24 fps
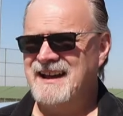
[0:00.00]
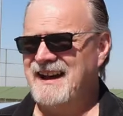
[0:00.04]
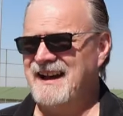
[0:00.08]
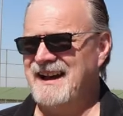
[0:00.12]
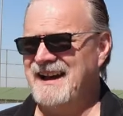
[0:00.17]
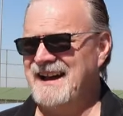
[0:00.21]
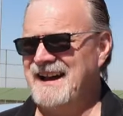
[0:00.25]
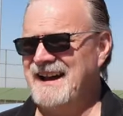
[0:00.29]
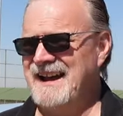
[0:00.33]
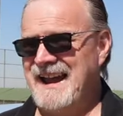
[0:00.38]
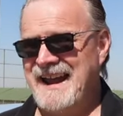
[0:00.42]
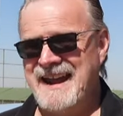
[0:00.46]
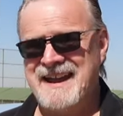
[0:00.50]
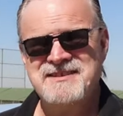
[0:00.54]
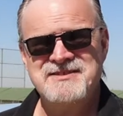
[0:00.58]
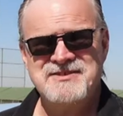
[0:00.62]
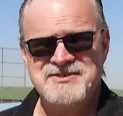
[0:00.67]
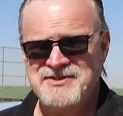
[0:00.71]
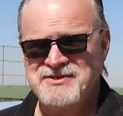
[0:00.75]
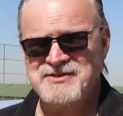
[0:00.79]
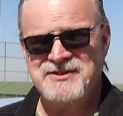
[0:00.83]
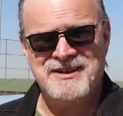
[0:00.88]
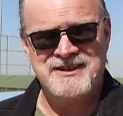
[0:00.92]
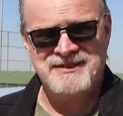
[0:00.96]

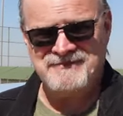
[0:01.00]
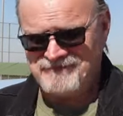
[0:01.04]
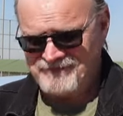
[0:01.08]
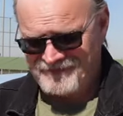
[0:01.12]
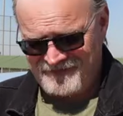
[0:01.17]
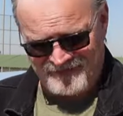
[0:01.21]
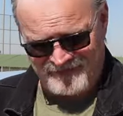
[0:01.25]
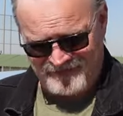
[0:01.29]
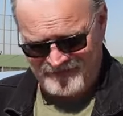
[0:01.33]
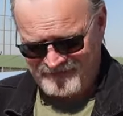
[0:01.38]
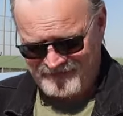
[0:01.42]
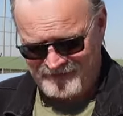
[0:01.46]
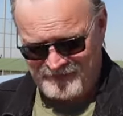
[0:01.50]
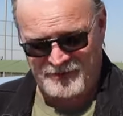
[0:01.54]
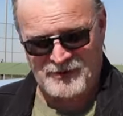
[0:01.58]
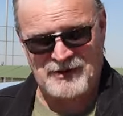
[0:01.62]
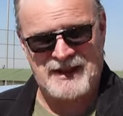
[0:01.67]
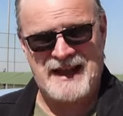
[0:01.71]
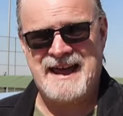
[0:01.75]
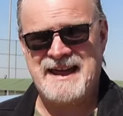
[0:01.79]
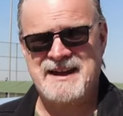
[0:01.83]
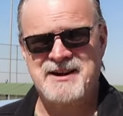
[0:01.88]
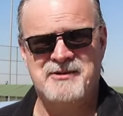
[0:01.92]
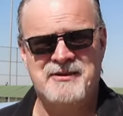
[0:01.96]
and you can
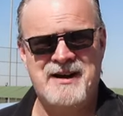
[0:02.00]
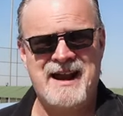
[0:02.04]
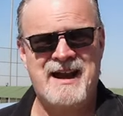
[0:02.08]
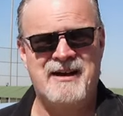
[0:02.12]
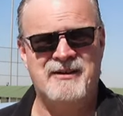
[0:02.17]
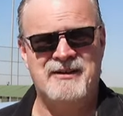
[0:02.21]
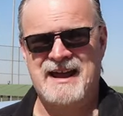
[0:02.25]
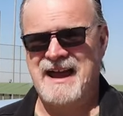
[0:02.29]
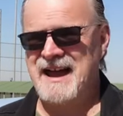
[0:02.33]
plan a route.